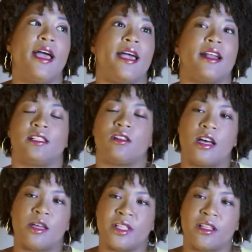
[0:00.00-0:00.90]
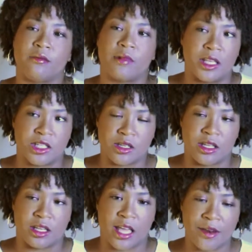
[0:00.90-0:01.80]
And I saw him in
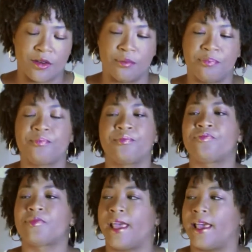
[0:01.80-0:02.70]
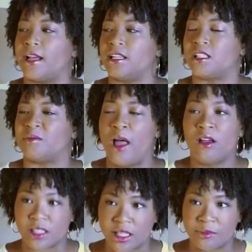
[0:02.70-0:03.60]
the kennel, and I
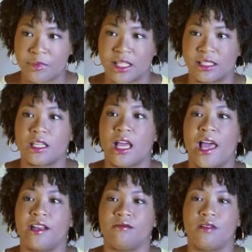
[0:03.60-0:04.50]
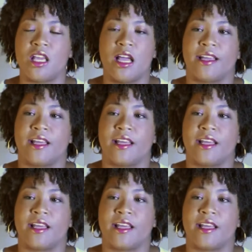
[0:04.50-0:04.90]
smelled him because I